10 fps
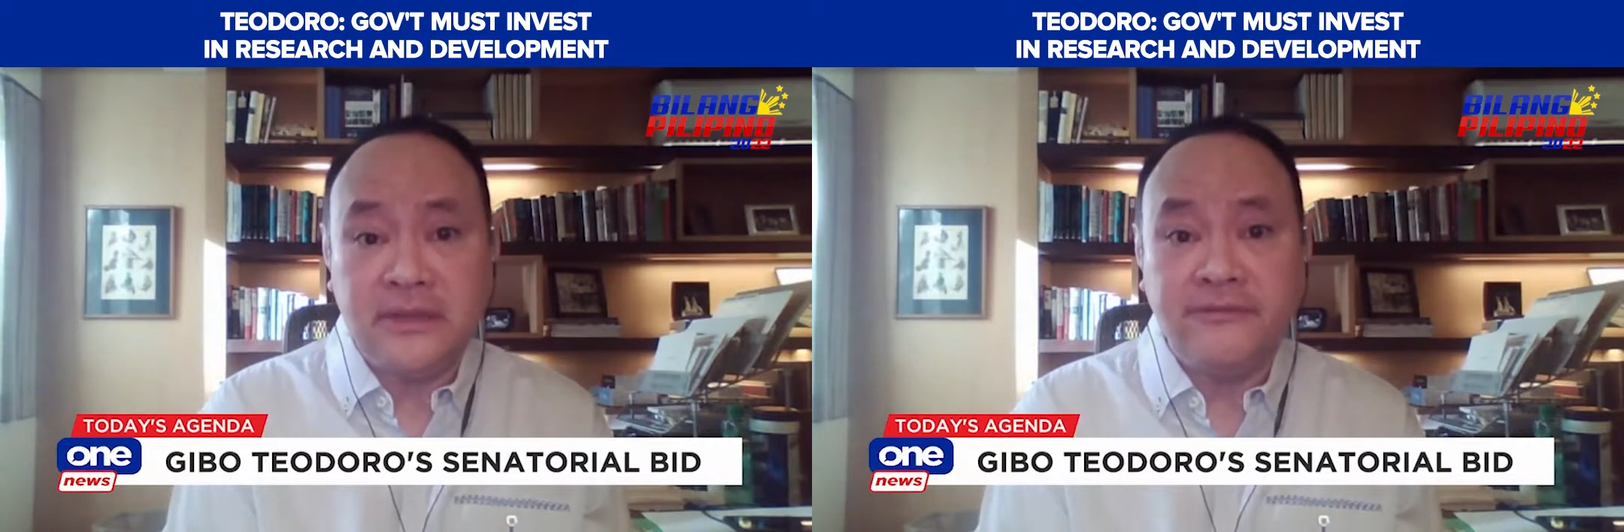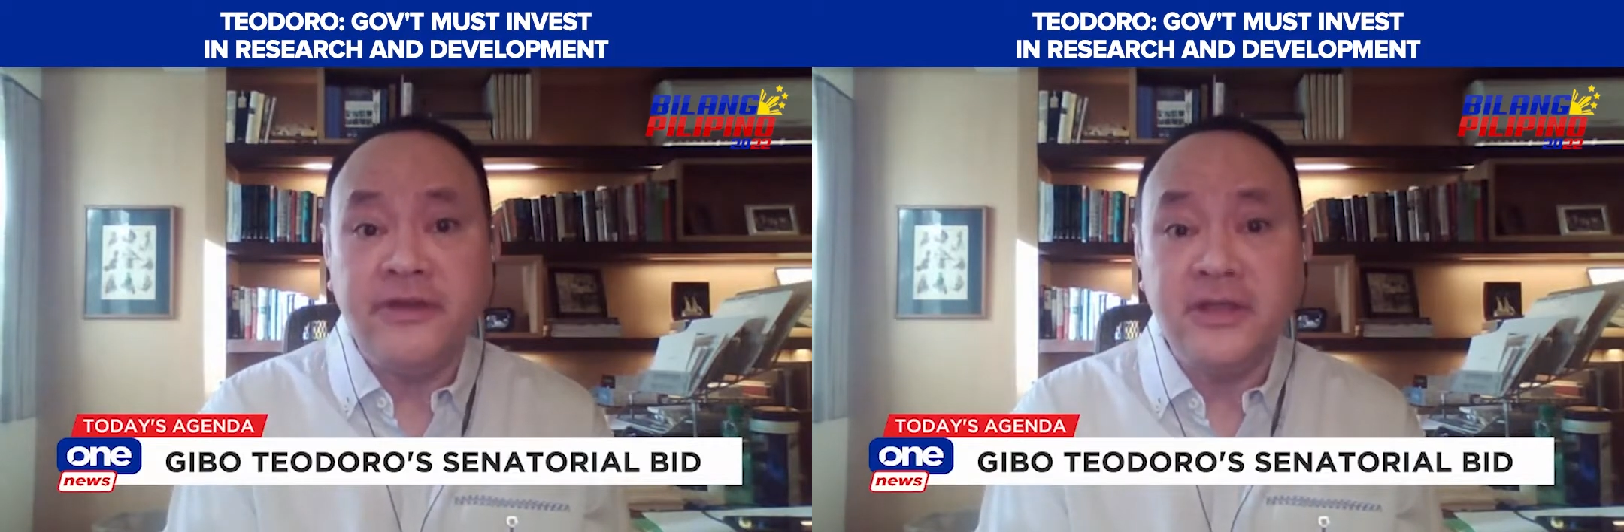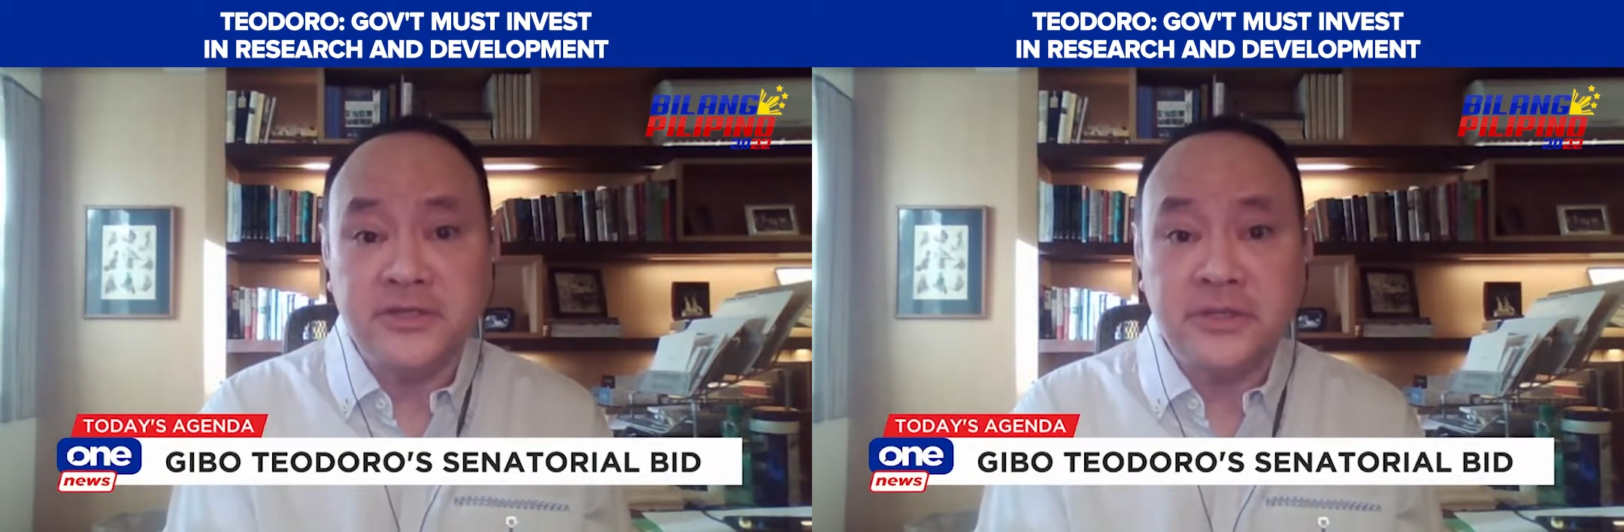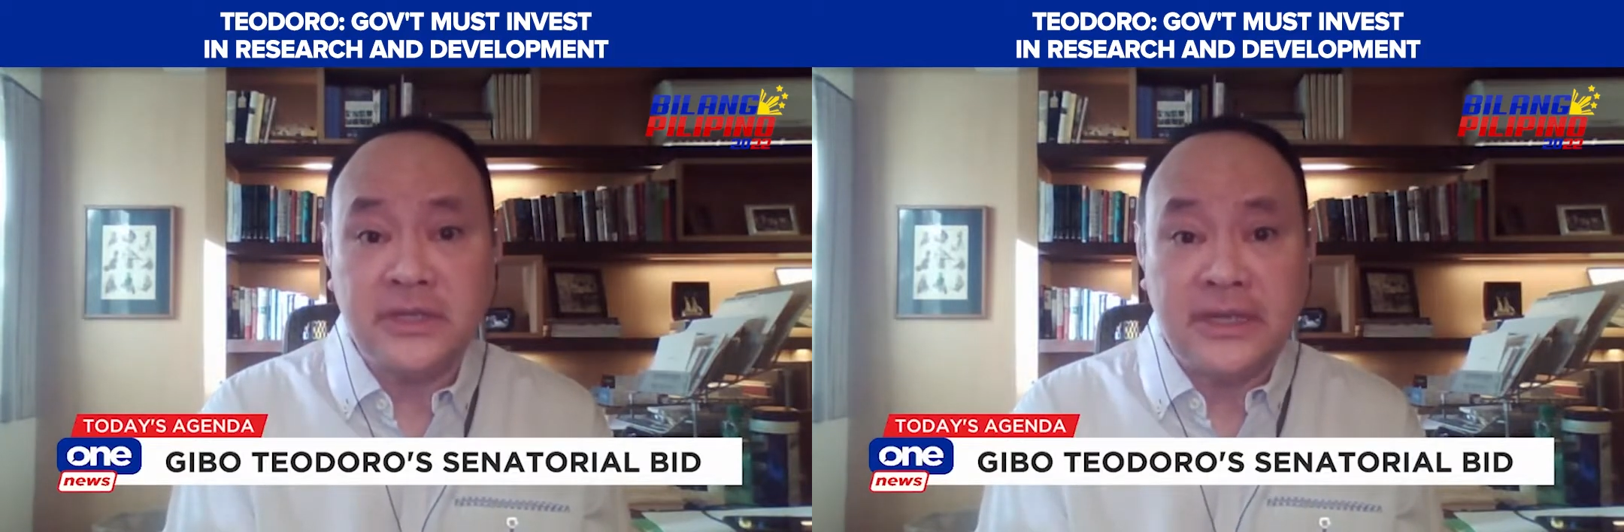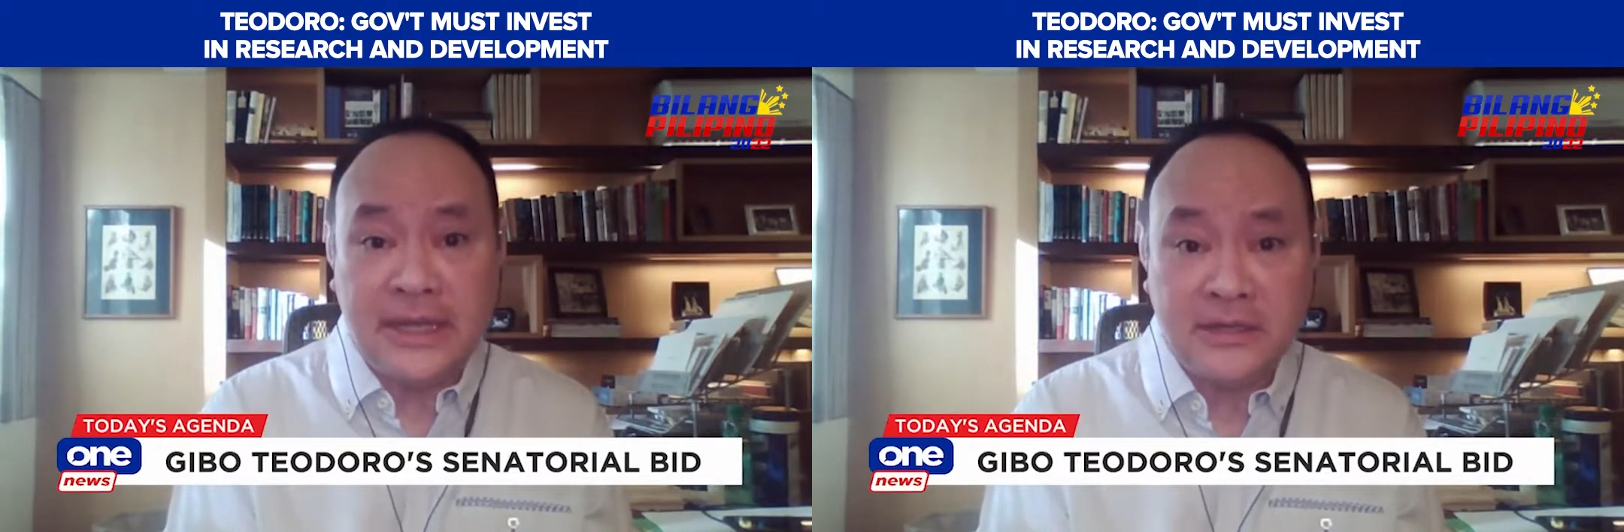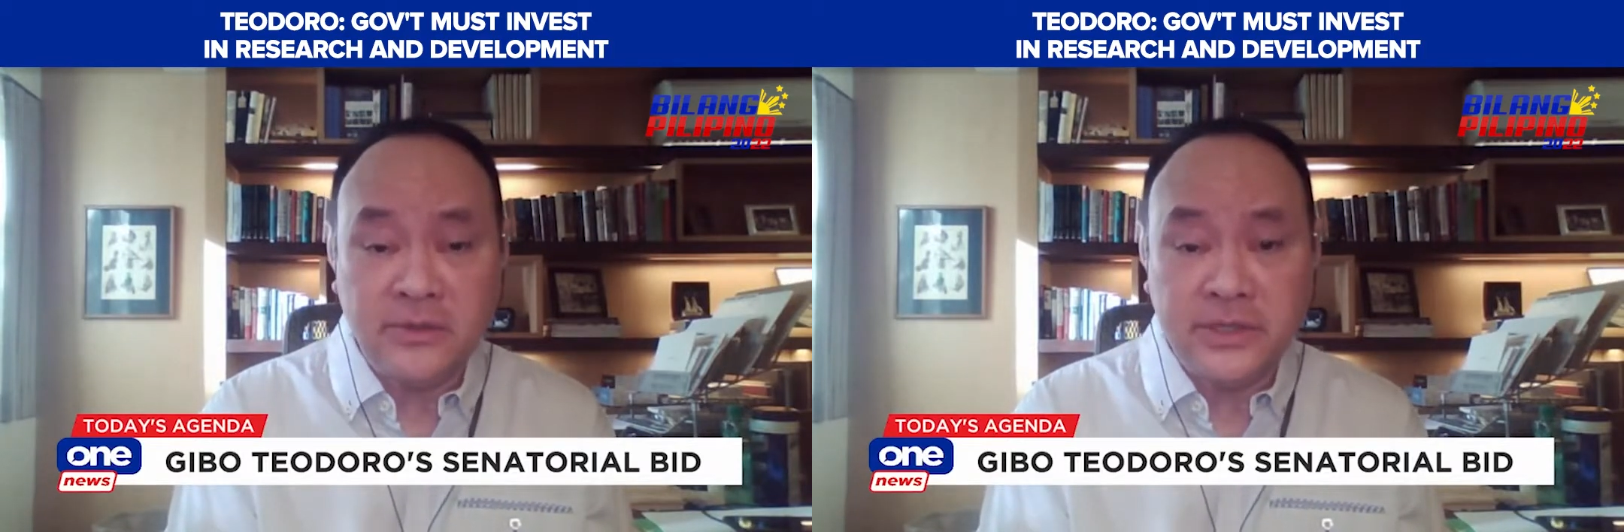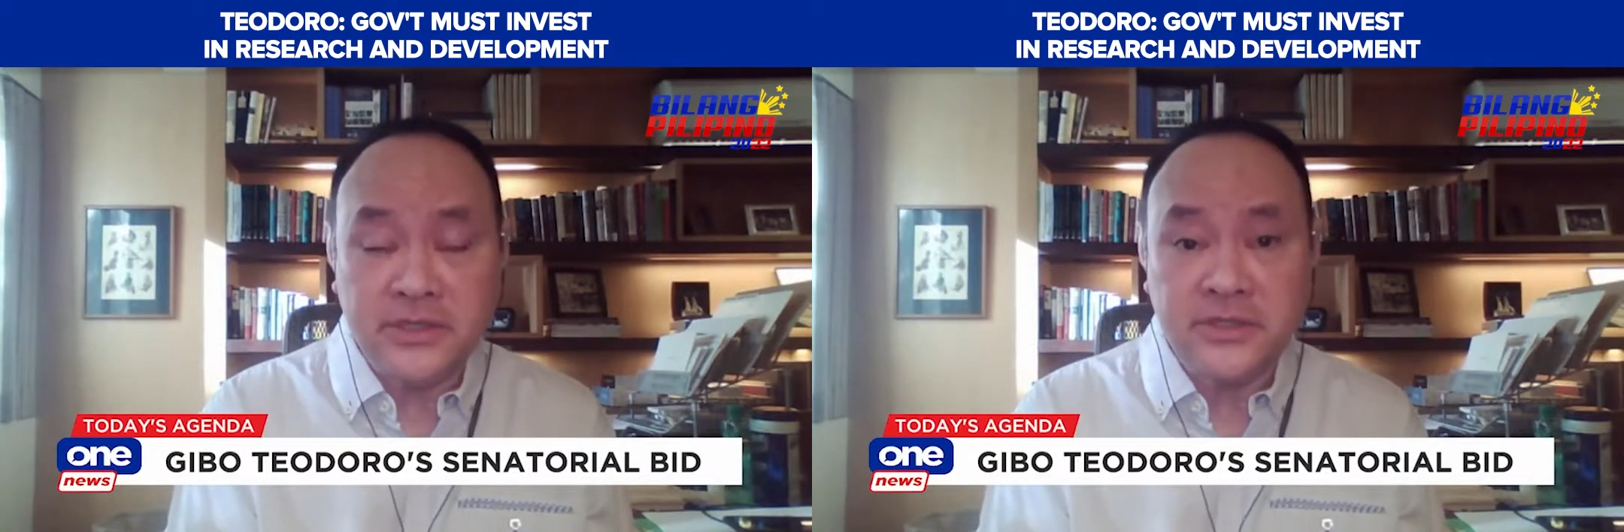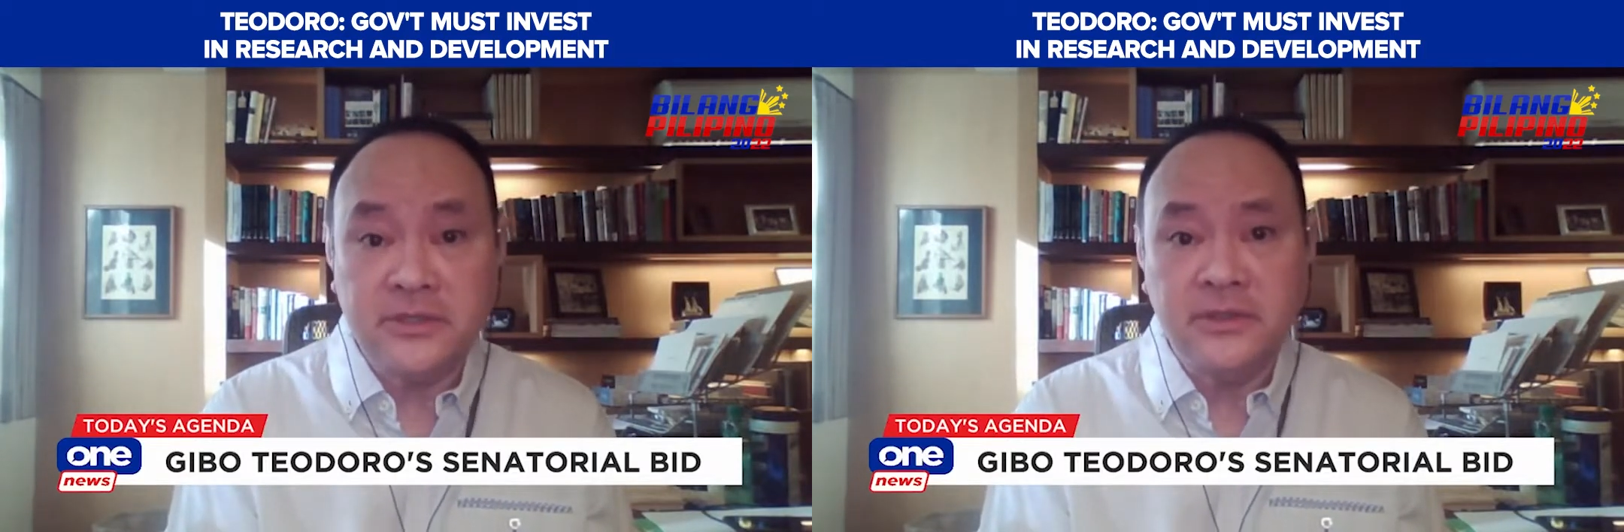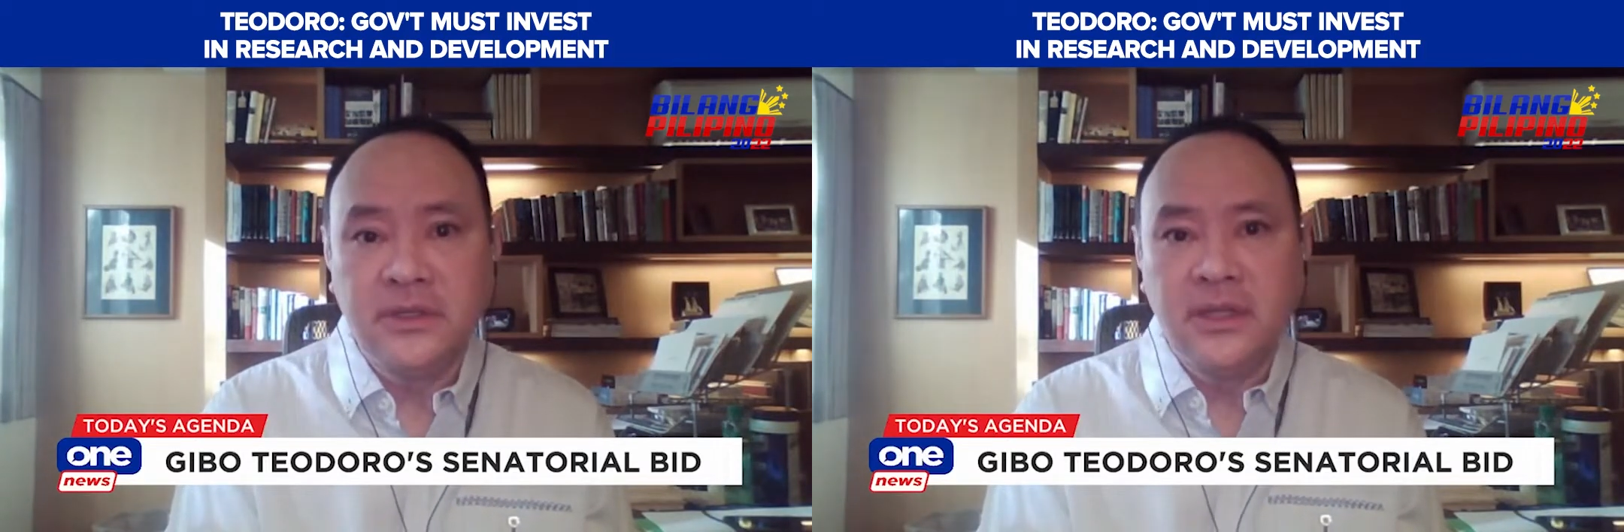functional language. No?